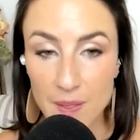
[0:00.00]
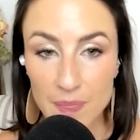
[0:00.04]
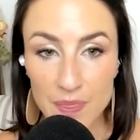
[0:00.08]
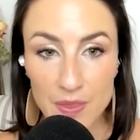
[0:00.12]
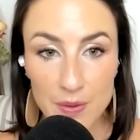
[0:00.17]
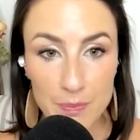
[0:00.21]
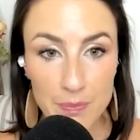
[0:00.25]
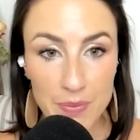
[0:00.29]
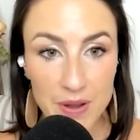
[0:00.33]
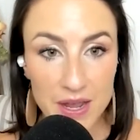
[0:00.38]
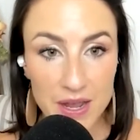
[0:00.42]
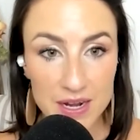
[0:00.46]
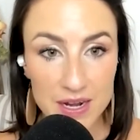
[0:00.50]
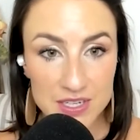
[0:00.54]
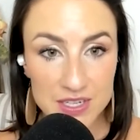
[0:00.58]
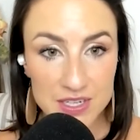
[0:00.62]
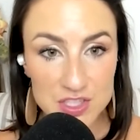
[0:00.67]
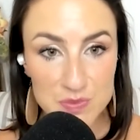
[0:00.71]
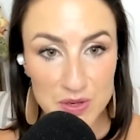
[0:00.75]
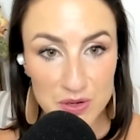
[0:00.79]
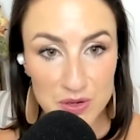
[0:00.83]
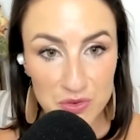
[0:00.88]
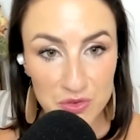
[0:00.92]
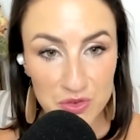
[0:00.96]
The body
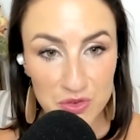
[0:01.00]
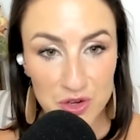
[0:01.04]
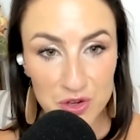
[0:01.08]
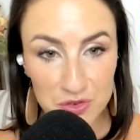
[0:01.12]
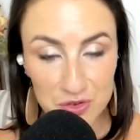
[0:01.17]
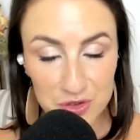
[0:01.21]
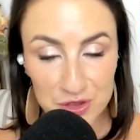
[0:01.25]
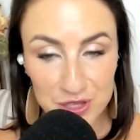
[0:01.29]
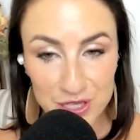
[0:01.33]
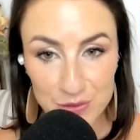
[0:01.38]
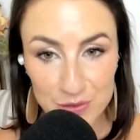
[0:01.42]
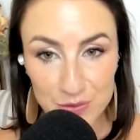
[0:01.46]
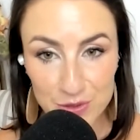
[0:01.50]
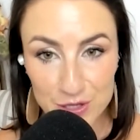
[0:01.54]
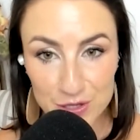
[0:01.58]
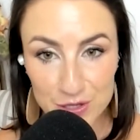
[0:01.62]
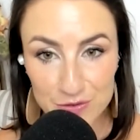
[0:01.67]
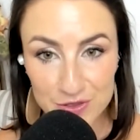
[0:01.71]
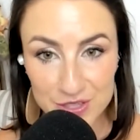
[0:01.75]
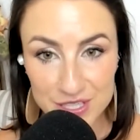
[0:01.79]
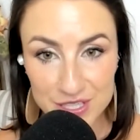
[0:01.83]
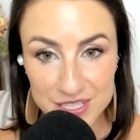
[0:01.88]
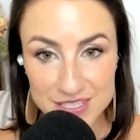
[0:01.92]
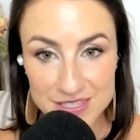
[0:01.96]
has been fearfully and
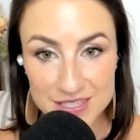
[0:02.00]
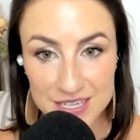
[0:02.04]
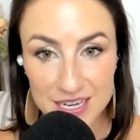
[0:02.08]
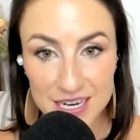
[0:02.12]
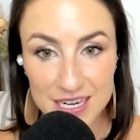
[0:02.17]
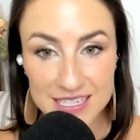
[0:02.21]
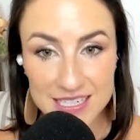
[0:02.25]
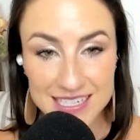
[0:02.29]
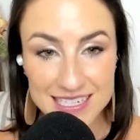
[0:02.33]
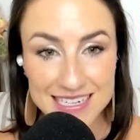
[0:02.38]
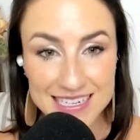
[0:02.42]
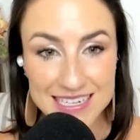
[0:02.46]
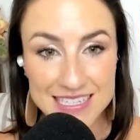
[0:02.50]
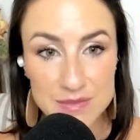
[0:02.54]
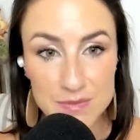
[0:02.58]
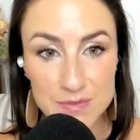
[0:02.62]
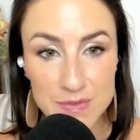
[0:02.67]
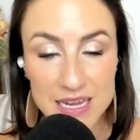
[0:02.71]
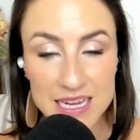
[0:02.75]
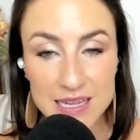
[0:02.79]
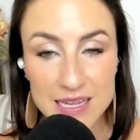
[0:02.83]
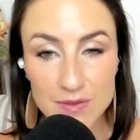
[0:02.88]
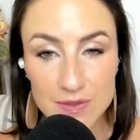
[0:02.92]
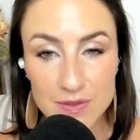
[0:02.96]
wonderfully designed, and it is
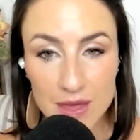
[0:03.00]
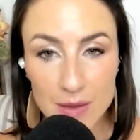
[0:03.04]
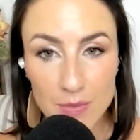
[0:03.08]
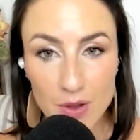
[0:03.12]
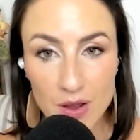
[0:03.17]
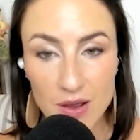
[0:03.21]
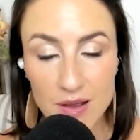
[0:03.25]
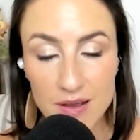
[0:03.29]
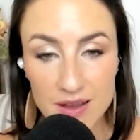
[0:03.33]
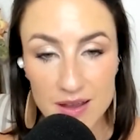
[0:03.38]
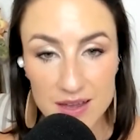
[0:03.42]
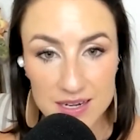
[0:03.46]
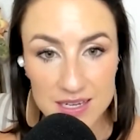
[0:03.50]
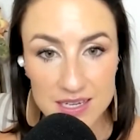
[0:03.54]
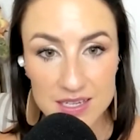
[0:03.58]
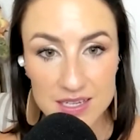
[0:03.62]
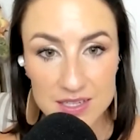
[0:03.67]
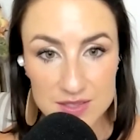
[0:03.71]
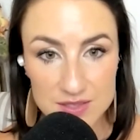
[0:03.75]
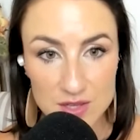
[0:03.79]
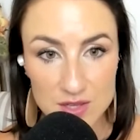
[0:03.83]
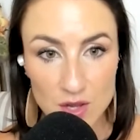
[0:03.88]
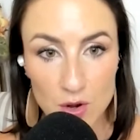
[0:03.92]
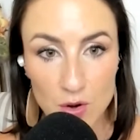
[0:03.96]
making them on
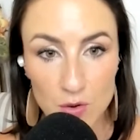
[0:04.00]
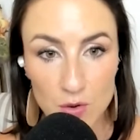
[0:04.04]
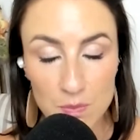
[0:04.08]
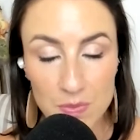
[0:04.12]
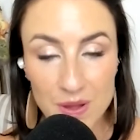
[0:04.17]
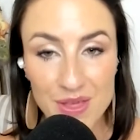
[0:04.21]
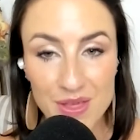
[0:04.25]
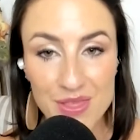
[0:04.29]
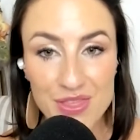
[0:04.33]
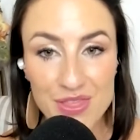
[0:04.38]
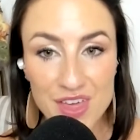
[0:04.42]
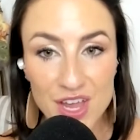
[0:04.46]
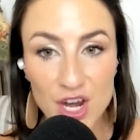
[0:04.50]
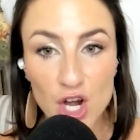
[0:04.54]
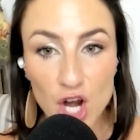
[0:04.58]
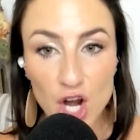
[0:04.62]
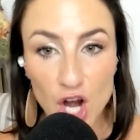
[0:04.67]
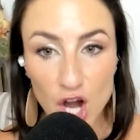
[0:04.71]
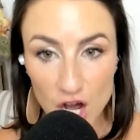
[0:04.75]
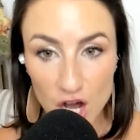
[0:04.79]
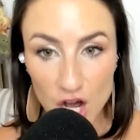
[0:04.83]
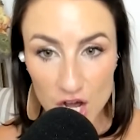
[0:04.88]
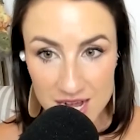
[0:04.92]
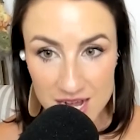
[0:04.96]
its own. But there
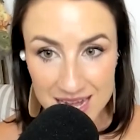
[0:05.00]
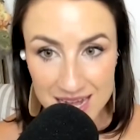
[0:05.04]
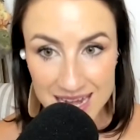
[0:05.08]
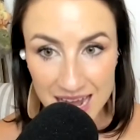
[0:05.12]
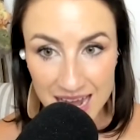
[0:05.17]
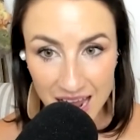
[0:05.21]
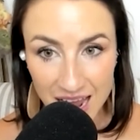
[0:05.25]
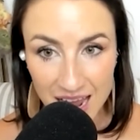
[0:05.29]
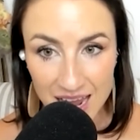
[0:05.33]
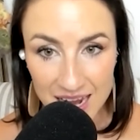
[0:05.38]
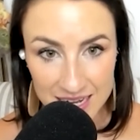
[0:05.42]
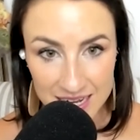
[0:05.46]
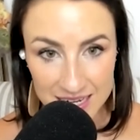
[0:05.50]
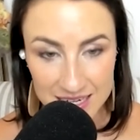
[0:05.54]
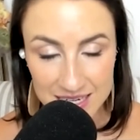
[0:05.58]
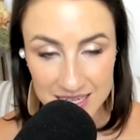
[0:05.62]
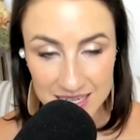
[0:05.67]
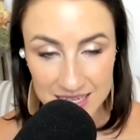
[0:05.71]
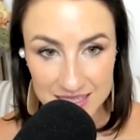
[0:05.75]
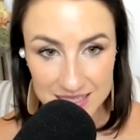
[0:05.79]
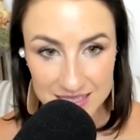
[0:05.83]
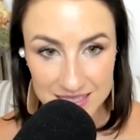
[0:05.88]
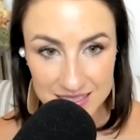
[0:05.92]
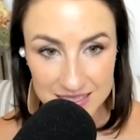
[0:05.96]
are nine
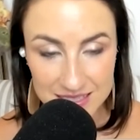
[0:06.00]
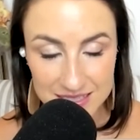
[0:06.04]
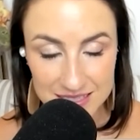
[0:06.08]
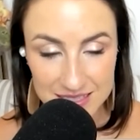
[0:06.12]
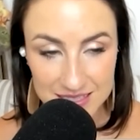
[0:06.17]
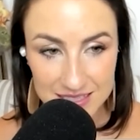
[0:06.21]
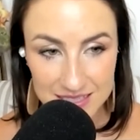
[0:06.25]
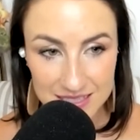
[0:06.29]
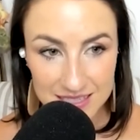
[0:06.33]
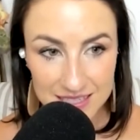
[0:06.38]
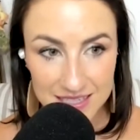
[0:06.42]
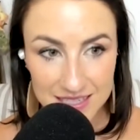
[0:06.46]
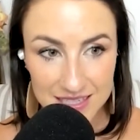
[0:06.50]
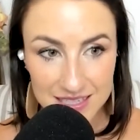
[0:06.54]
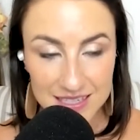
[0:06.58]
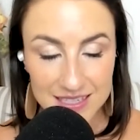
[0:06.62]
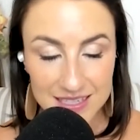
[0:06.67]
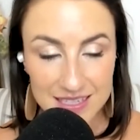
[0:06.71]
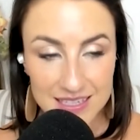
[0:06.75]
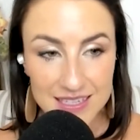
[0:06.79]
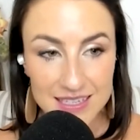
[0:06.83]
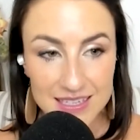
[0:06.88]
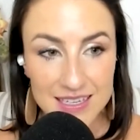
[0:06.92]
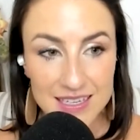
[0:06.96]

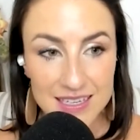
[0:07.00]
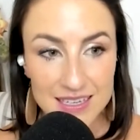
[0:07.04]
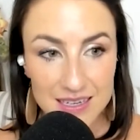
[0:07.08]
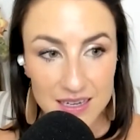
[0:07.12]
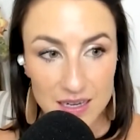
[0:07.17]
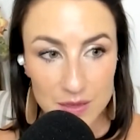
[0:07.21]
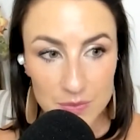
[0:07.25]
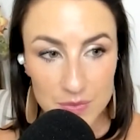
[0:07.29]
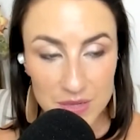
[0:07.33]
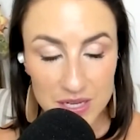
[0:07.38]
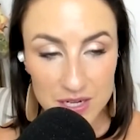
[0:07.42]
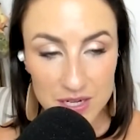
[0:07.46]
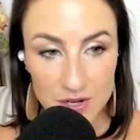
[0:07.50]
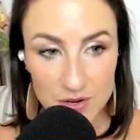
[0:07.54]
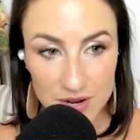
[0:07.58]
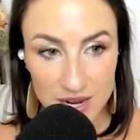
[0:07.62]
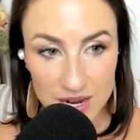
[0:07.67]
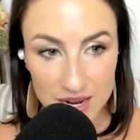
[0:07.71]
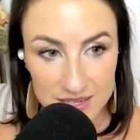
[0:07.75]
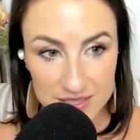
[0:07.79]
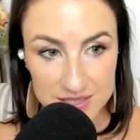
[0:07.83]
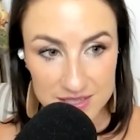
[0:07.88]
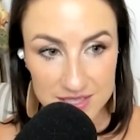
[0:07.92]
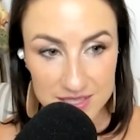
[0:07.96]
amino
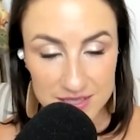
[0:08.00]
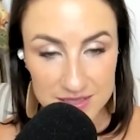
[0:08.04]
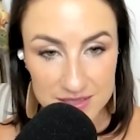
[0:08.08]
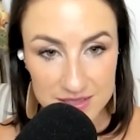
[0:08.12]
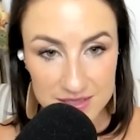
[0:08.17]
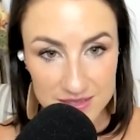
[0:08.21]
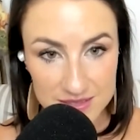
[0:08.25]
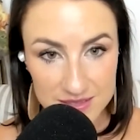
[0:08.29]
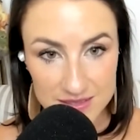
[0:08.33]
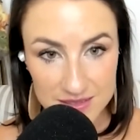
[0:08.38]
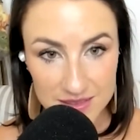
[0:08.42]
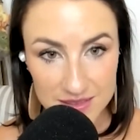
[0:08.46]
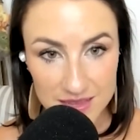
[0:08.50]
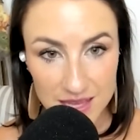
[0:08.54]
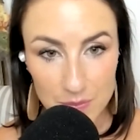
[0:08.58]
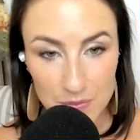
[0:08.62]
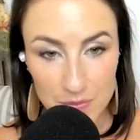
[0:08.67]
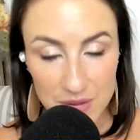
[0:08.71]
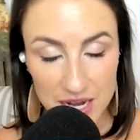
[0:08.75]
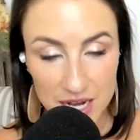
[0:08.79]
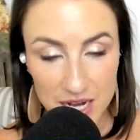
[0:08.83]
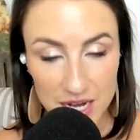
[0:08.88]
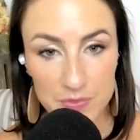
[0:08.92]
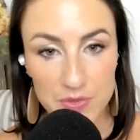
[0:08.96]
acids that
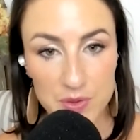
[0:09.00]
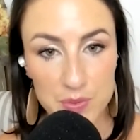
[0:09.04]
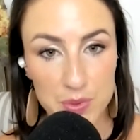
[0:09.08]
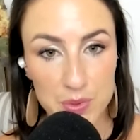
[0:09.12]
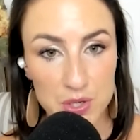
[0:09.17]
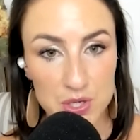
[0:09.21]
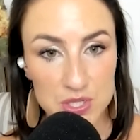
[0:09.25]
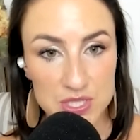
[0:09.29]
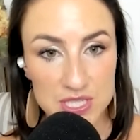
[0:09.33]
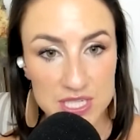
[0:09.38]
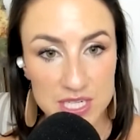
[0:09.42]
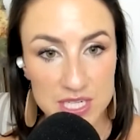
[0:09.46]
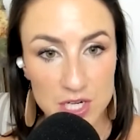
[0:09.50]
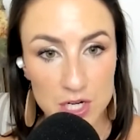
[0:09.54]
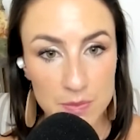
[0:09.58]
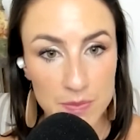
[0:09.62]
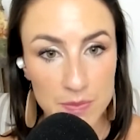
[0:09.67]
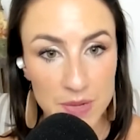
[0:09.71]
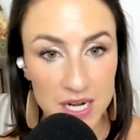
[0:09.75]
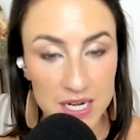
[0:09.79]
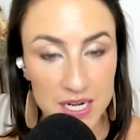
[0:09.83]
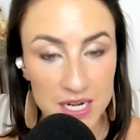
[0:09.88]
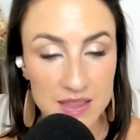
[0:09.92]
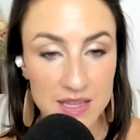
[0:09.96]
make up the protein in our
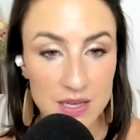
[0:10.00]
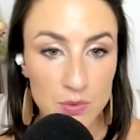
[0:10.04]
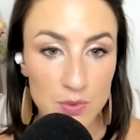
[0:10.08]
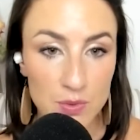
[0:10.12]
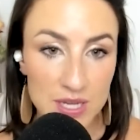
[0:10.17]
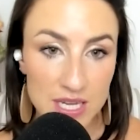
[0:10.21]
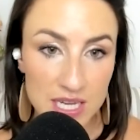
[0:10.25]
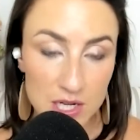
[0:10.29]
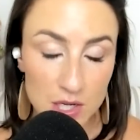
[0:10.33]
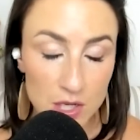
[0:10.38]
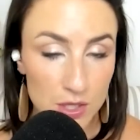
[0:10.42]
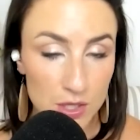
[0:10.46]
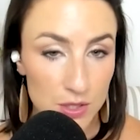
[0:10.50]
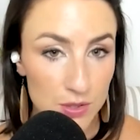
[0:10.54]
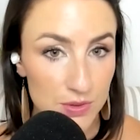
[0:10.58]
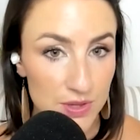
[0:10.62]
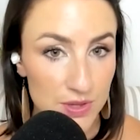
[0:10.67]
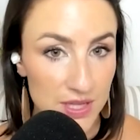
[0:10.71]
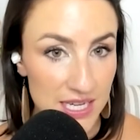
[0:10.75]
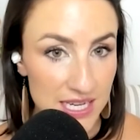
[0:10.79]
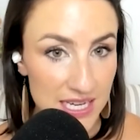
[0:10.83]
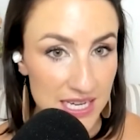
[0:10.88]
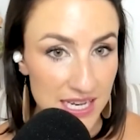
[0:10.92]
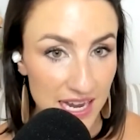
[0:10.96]
body that we can
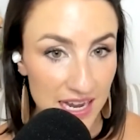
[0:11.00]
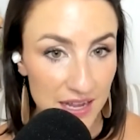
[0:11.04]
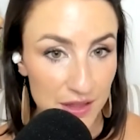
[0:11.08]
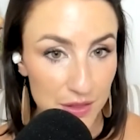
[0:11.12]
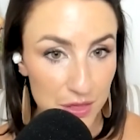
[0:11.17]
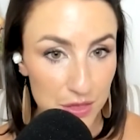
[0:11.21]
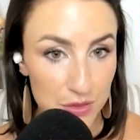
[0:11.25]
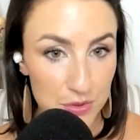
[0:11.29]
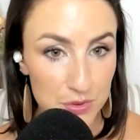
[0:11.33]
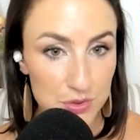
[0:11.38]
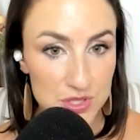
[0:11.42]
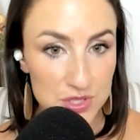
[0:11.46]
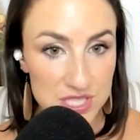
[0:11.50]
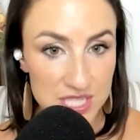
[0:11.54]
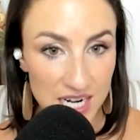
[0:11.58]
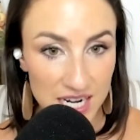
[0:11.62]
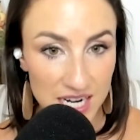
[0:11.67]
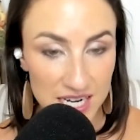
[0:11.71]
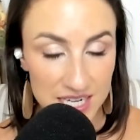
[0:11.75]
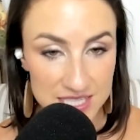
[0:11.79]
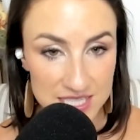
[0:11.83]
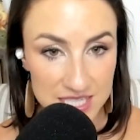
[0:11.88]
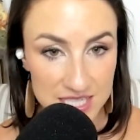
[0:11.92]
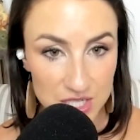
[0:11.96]
only get through
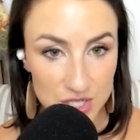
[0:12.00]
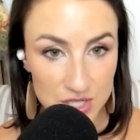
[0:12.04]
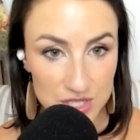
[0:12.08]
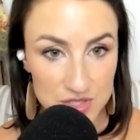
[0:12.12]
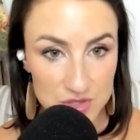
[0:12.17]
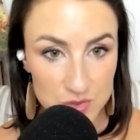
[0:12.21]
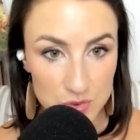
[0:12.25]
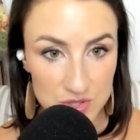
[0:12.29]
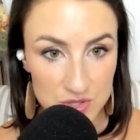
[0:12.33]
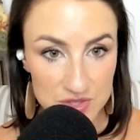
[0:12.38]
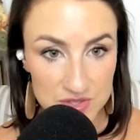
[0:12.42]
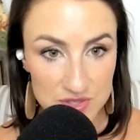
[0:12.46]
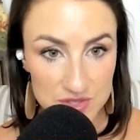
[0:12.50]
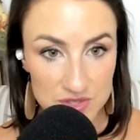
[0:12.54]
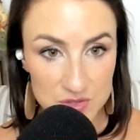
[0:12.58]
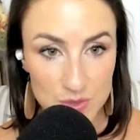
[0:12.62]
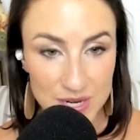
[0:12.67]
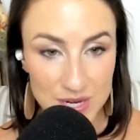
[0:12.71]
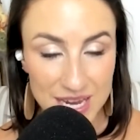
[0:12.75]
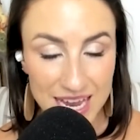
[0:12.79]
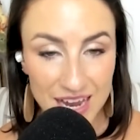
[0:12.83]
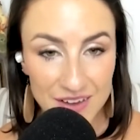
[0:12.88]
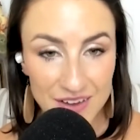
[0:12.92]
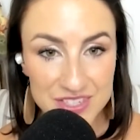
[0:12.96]
dietary sources.
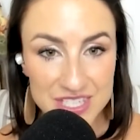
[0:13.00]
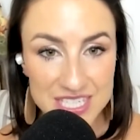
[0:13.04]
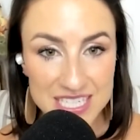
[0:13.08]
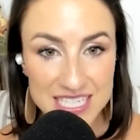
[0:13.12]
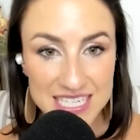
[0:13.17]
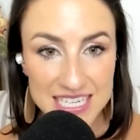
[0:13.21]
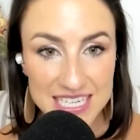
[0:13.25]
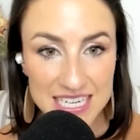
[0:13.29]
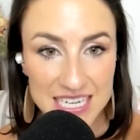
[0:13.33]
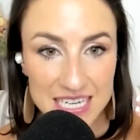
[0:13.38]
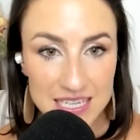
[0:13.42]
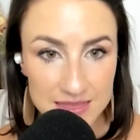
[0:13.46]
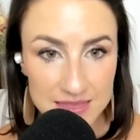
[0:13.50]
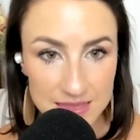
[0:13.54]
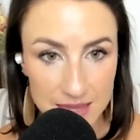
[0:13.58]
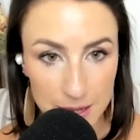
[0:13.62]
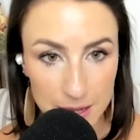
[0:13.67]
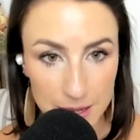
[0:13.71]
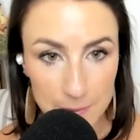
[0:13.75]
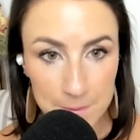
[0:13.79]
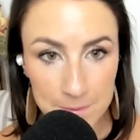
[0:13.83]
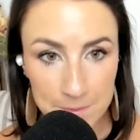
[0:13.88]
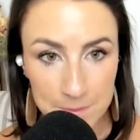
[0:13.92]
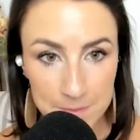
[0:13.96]
We have to eat
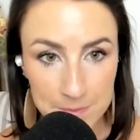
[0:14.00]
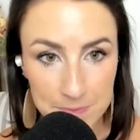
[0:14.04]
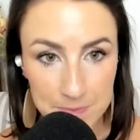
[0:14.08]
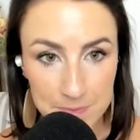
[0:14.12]
them